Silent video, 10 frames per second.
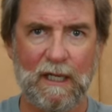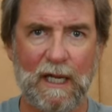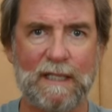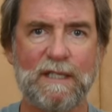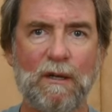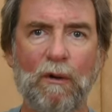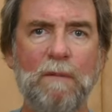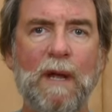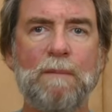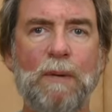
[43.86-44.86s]
It is only
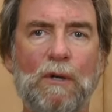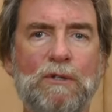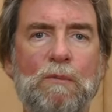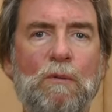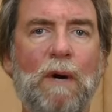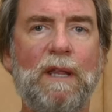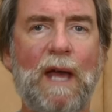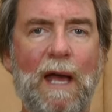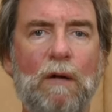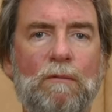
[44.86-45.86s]
made possible by the
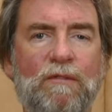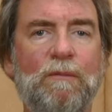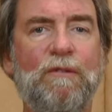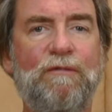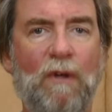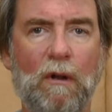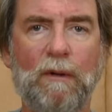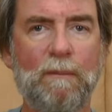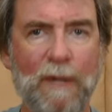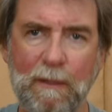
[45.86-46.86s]
help from the
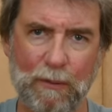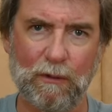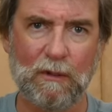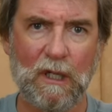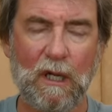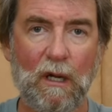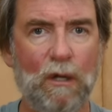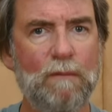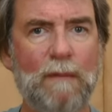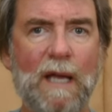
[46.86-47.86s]
following people,
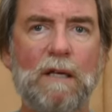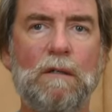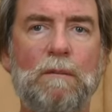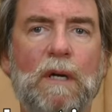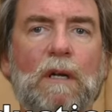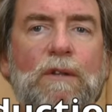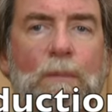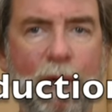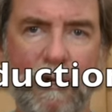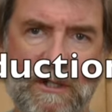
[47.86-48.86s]
who make up the
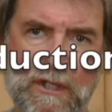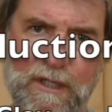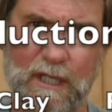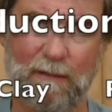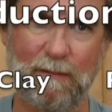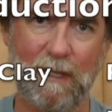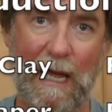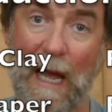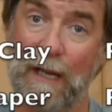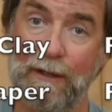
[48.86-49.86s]
production team,
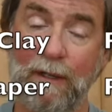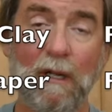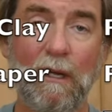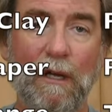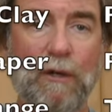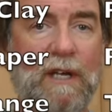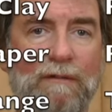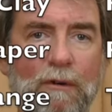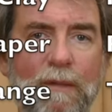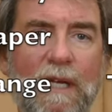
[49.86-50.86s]
and who
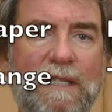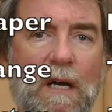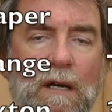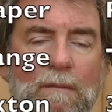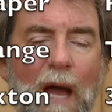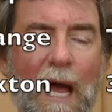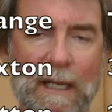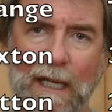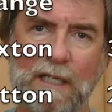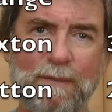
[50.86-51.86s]
give up their time
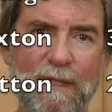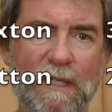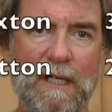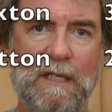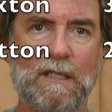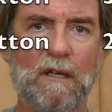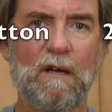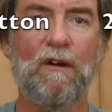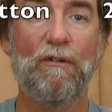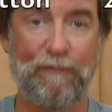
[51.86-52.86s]
and expertise
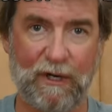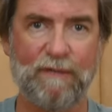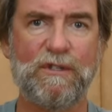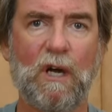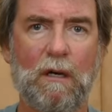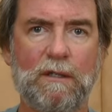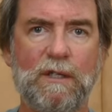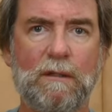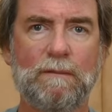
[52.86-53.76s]
free of charge.